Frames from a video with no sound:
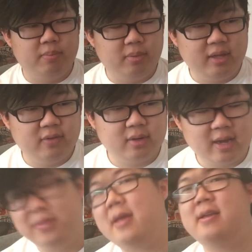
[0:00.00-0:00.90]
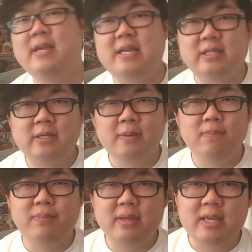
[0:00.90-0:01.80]
Believe it or not, they eat
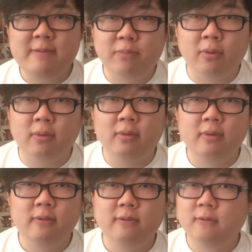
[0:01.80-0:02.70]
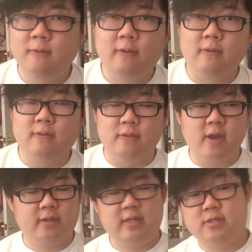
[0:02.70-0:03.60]
people.
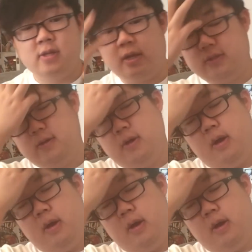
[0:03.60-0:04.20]
Nut, that's nuts.